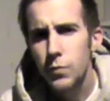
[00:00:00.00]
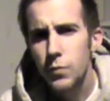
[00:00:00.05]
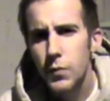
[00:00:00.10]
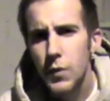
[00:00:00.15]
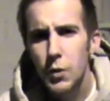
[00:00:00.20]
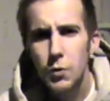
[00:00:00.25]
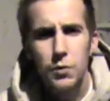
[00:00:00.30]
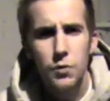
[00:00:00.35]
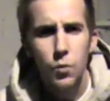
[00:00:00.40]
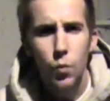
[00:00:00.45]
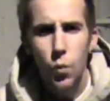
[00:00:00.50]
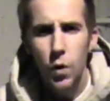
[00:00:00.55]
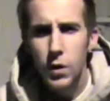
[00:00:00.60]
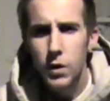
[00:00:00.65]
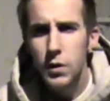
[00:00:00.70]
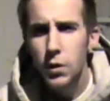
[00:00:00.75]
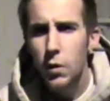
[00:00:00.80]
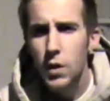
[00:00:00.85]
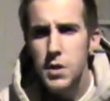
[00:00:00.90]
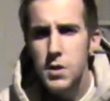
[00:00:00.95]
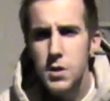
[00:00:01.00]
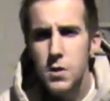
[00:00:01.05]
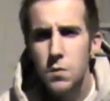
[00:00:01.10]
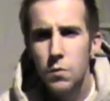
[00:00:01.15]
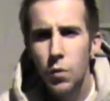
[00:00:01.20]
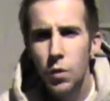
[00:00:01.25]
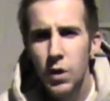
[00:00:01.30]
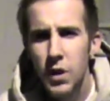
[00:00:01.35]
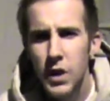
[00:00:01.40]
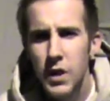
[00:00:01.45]
there was one
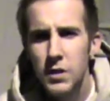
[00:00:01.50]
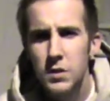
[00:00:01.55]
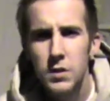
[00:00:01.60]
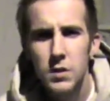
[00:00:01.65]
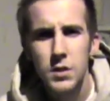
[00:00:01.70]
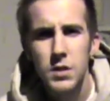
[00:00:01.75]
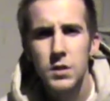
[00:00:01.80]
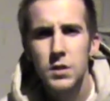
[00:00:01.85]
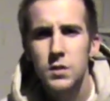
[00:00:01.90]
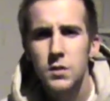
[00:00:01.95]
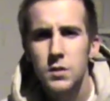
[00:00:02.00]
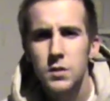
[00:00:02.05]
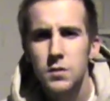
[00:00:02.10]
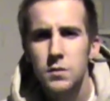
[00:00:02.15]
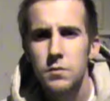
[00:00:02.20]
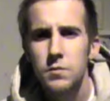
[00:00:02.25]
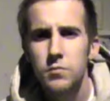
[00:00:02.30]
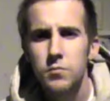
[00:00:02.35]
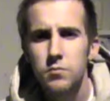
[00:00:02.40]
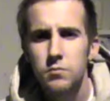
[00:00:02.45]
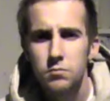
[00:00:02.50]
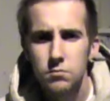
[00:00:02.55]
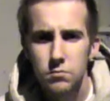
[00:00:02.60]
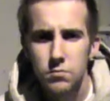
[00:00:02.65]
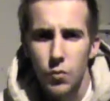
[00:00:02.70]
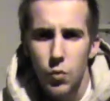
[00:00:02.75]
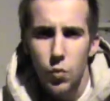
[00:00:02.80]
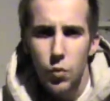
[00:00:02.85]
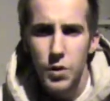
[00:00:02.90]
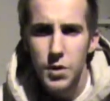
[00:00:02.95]
question, one answer,
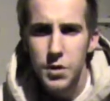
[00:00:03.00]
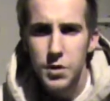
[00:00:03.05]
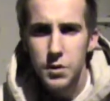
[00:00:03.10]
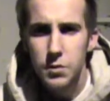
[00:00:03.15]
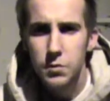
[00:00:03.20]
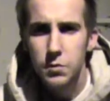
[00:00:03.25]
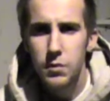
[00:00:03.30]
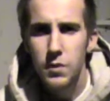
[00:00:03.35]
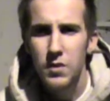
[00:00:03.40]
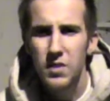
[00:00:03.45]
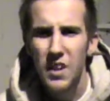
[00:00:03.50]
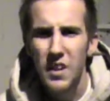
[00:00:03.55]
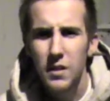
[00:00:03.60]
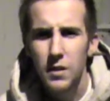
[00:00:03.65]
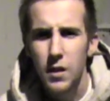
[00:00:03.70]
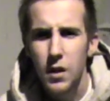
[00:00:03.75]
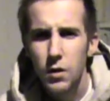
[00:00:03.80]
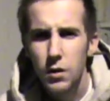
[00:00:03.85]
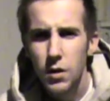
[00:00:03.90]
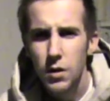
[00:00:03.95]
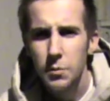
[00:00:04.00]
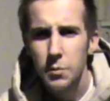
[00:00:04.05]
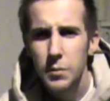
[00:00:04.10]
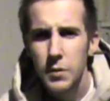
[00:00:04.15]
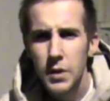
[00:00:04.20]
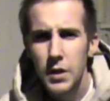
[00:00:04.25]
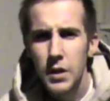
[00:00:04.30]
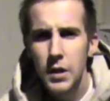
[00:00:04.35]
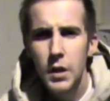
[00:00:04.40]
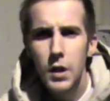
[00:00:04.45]
which decided the outcome.
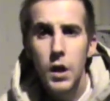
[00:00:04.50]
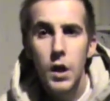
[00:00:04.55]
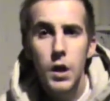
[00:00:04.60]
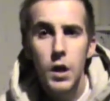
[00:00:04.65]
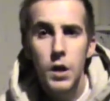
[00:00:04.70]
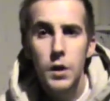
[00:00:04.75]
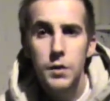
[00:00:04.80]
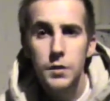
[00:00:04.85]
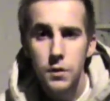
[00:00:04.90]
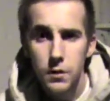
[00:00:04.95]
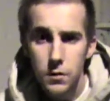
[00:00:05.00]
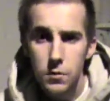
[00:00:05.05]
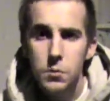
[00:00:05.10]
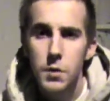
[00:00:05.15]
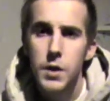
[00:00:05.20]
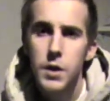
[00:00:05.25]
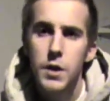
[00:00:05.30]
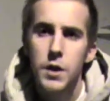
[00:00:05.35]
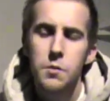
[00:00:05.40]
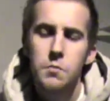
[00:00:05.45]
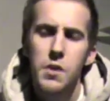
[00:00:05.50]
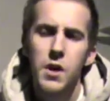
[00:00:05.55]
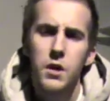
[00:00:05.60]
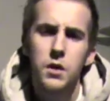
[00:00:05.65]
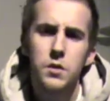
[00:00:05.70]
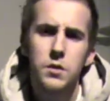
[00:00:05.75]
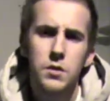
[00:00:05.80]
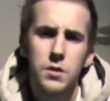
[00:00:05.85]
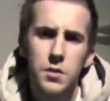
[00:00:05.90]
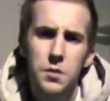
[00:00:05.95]
Does the American
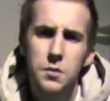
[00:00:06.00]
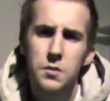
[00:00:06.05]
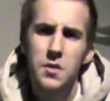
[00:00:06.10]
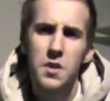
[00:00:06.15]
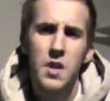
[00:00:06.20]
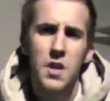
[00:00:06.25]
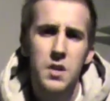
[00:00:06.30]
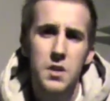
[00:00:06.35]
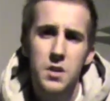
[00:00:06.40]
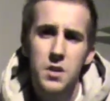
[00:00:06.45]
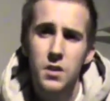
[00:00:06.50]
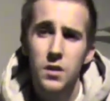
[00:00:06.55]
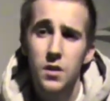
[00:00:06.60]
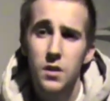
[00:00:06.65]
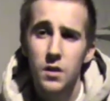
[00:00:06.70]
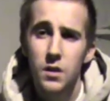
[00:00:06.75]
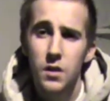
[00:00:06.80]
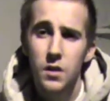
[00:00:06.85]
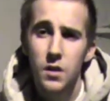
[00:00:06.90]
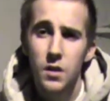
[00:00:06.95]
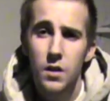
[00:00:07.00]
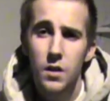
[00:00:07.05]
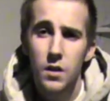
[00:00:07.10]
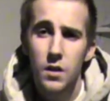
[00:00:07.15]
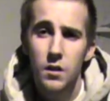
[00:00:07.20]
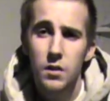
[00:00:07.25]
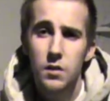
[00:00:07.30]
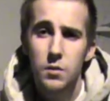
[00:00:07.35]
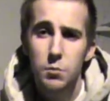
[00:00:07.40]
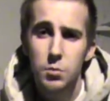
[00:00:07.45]
Medical Association
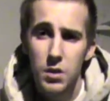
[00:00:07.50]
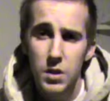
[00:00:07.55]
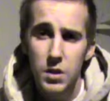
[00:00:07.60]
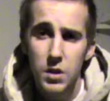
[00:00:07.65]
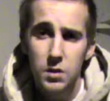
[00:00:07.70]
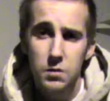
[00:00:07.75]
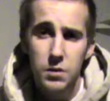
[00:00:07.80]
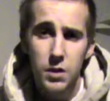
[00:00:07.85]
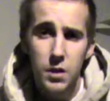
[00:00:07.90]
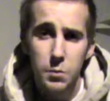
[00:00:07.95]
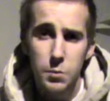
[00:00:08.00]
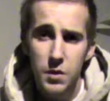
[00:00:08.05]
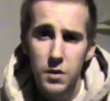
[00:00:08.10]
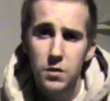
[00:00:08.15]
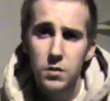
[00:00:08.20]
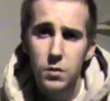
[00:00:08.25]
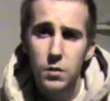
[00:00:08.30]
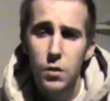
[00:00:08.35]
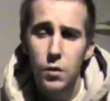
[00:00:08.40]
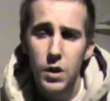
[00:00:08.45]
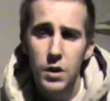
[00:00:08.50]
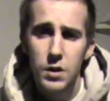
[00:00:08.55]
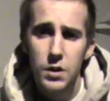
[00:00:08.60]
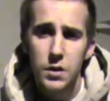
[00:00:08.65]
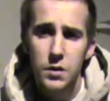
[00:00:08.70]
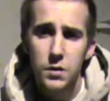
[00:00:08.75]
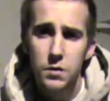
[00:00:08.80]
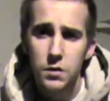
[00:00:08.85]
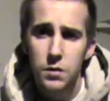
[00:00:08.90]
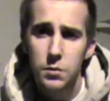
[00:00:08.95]
believe there are medicinal
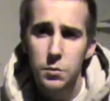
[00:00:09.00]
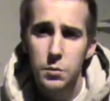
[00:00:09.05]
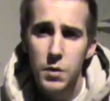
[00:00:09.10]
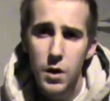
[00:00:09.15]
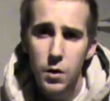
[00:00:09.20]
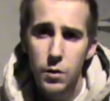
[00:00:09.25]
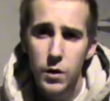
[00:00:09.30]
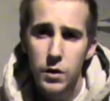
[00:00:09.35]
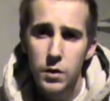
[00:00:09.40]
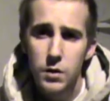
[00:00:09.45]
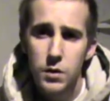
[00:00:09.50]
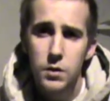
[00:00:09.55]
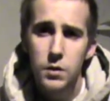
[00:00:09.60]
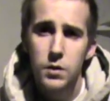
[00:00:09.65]
qualities to marijuana?